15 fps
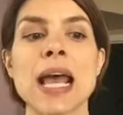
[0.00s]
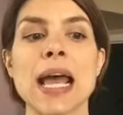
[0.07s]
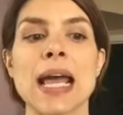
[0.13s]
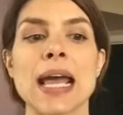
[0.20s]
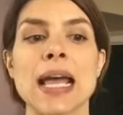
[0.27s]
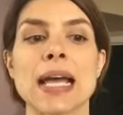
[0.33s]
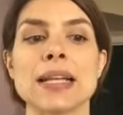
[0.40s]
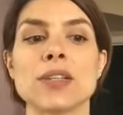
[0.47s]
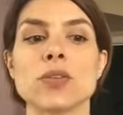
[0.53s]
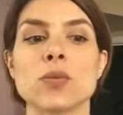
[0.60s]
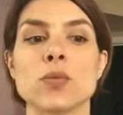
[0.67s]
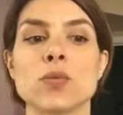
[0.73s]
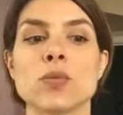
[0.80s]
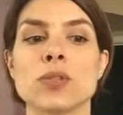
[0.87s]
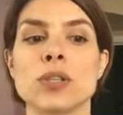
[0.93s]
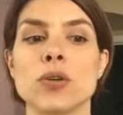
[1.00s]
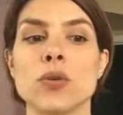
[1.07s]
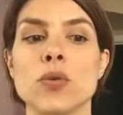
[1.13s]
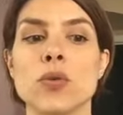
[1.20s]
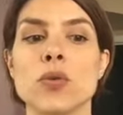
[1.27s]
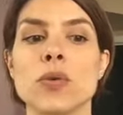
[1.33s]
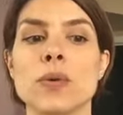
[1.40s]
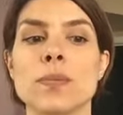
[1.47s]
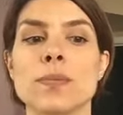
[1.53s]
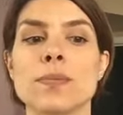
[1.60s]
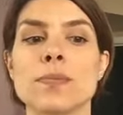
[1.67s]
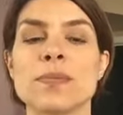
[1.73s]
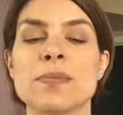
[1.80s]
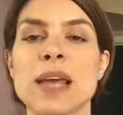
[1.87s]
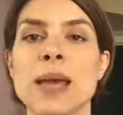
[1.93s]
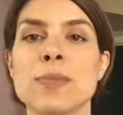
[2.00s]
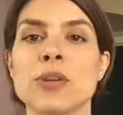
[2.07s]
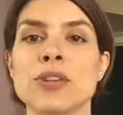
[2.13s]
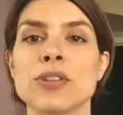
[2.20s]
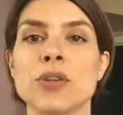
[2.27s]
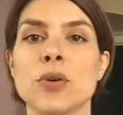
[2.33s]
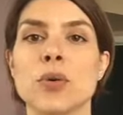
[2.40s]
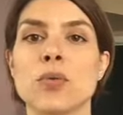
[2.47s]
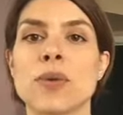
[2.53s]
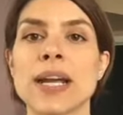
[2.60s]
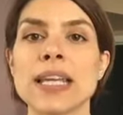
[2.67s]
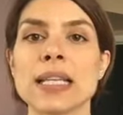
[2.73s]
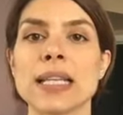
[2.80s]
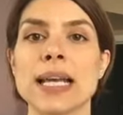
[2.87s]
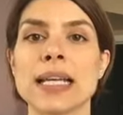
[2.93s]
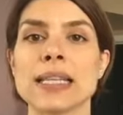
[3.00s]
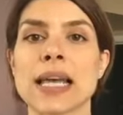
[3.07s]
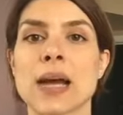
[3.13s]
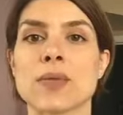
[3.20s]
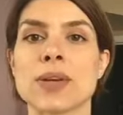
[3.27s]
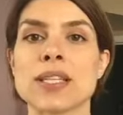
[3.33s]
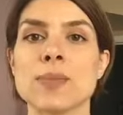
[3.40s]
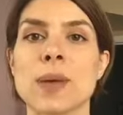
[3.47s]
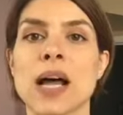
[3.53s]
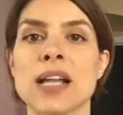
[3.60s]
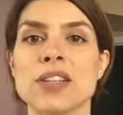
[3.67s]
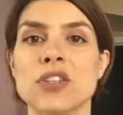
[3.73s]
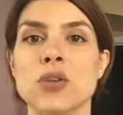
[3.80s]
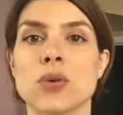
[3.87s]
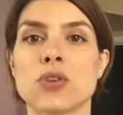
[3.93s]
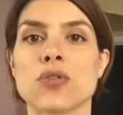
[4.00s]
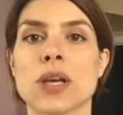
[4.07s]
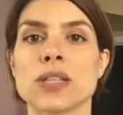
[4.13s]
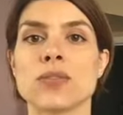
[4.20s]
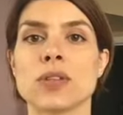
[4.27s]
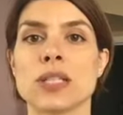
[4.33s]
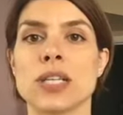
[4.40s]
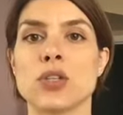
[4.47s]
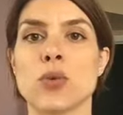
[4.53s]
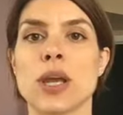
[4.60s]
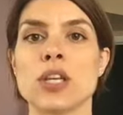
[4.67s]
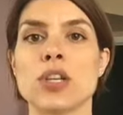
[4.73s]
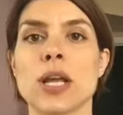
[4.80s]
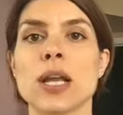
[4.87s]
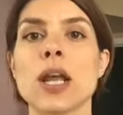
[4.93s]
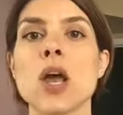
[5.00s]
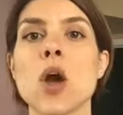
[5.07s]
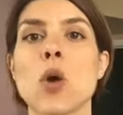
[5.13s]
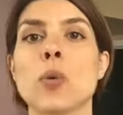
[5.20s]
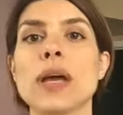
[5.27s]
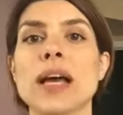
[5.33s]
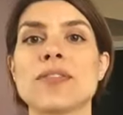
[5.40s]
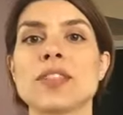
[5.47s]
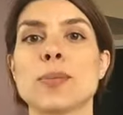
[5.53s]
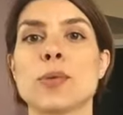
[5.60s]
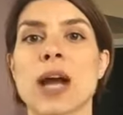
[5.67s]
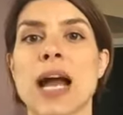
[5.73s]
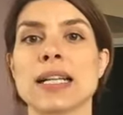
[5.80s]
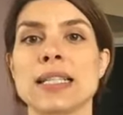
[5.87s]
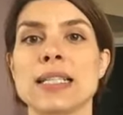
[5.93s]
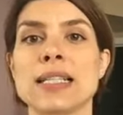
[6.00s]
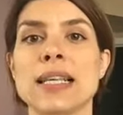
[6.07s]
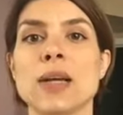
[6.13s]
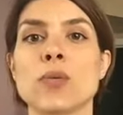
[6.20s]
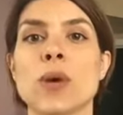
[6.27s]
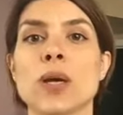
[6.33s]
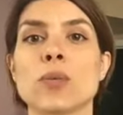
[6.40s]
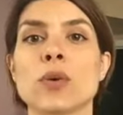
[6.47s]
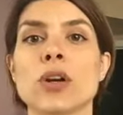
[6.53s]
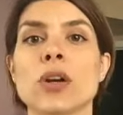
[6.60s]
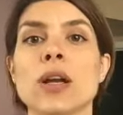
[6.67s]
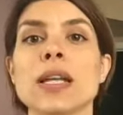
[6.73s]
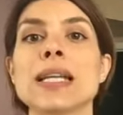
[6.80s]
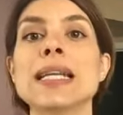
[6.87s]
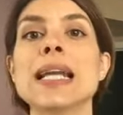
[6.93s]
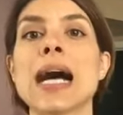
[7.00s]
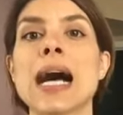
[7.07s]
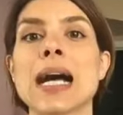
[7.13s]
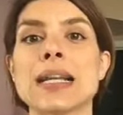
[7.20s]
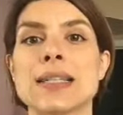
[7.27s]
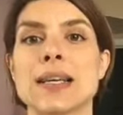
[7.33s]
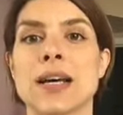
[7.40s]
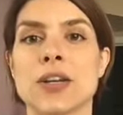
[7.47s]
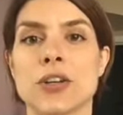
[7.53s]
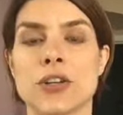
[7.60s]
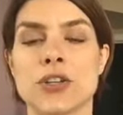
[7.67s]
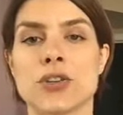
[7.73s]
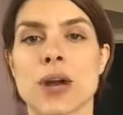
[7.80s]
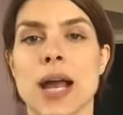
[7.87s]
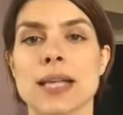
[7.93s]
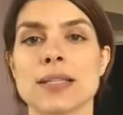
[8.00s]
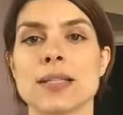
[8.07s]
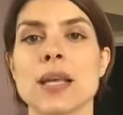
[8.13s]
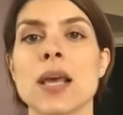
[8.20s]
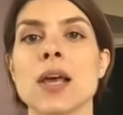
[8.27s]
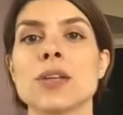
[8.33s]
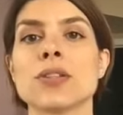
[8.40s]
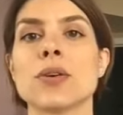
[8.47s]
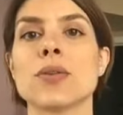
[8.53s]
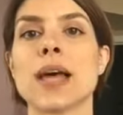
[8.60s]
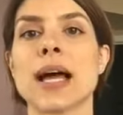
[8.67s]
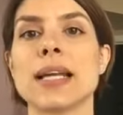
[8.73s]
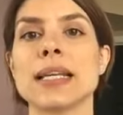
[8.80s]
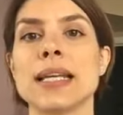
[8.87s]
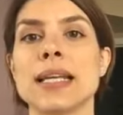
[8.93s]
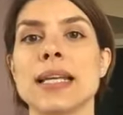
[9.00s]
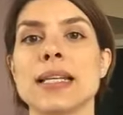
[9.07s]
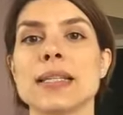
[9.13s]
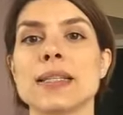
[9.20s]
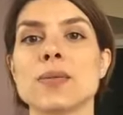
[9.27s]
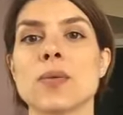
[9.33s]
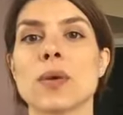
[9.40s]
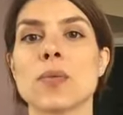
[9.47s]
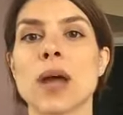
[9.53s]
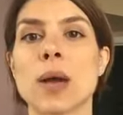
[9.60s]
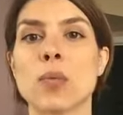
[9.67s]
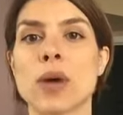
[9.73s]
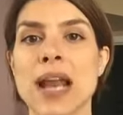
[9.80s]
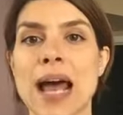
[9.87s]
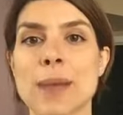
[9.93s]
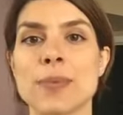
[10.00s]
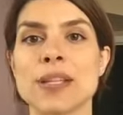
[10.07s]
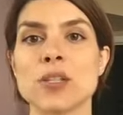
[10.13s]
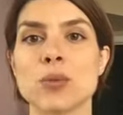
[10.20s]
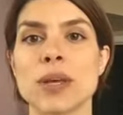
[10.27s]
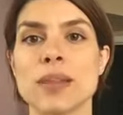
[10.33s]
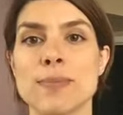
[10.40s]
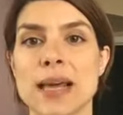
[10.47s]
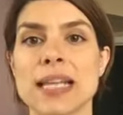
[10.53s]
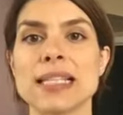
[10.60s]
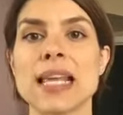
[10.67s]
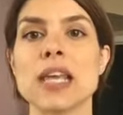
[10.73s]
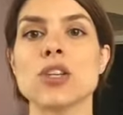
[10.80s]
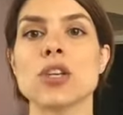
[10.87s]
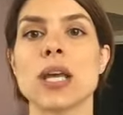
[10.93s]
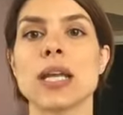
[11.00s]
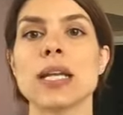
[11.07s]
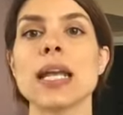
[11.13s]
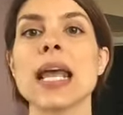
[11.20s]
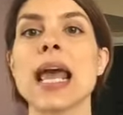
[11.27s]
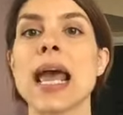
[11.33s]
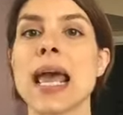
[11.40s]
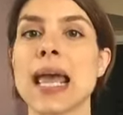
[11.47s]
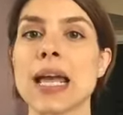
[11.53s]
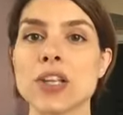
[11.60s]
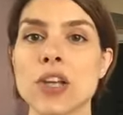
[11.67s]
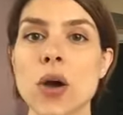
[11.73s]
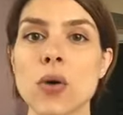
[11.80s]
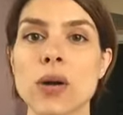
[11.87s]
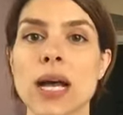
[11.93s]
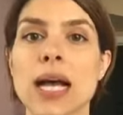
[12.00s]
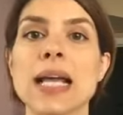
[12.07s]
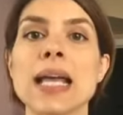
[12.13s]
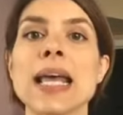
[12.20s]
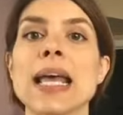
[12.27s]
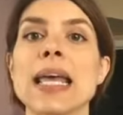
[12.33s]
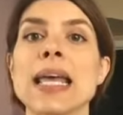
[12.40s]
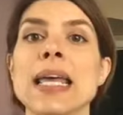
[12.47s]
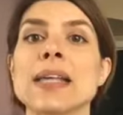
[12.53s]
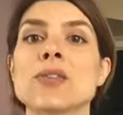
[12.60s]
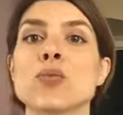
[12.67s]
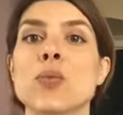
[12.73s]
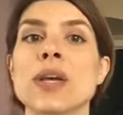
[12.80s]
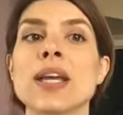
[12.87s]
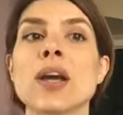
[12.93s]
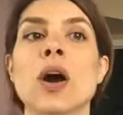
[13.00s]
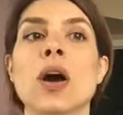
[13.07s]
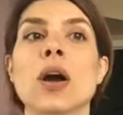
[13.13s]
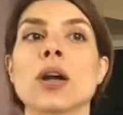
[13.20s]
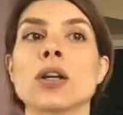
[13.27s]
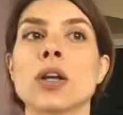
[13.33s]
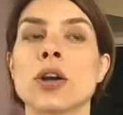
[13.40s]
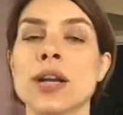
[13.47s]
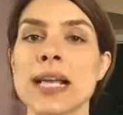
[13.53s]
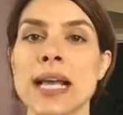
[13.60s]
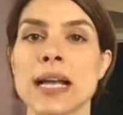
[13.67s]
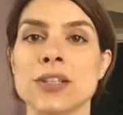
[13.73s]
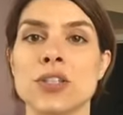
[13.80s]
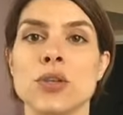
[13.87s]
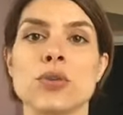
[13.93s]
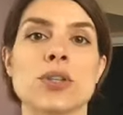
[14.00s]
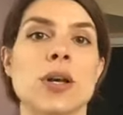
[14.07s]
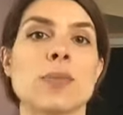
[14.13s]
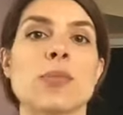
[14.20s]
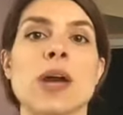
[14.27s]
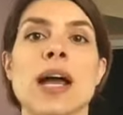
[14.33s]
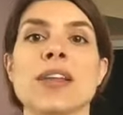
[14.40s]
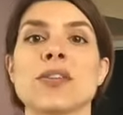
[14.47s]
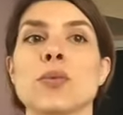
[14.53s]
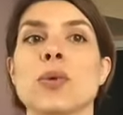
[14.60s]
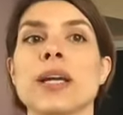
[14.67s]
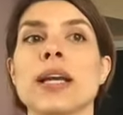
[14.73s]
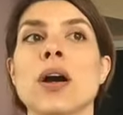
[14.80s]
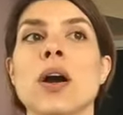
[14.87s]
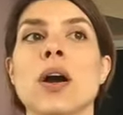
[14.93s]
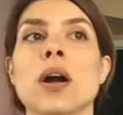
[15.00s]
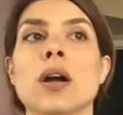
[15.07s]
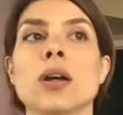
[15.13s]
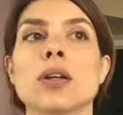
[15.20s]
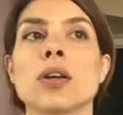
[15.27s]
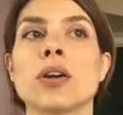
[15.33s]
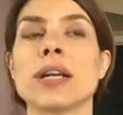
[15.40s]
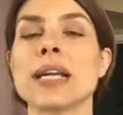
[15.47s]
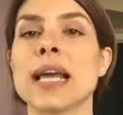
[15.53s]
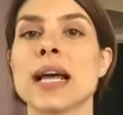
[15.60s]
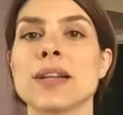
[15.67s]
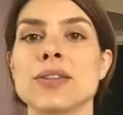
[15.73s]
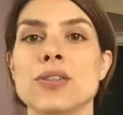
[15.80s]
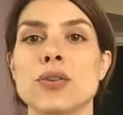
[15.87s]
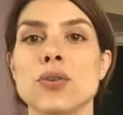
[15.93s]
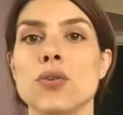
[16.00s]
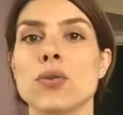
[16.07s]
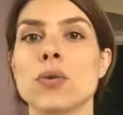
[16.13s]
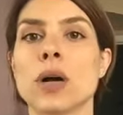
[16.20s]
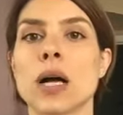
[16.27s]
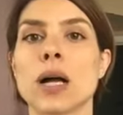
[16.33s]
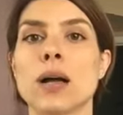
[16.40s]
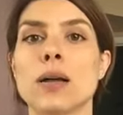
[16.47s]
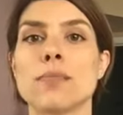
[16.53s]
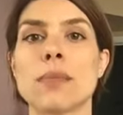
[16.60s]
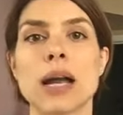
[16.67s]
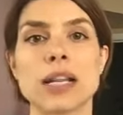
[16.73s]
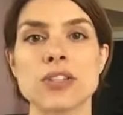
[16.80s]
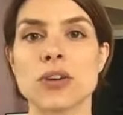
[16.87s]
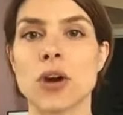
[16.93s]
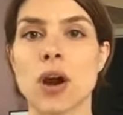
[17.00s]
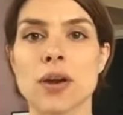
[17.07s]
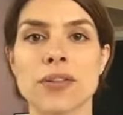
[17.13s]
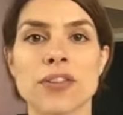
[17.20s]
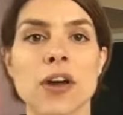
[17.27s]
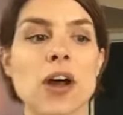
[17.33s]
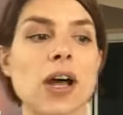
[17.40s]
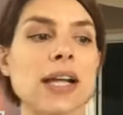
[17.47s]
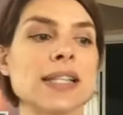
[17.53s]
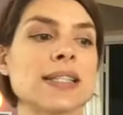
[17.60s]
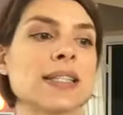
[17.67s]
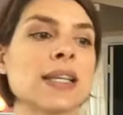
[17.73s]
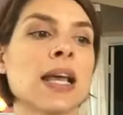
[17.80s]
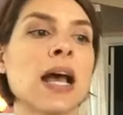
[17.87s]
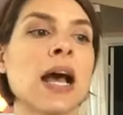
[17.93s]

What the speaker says: and to be able to regulate that response to a stressful situation, we have to practice it when we're not under stress. So that is what happens with meditation and yoga, is we are learning how to use our breath. We are learning how to monitor our thoughts,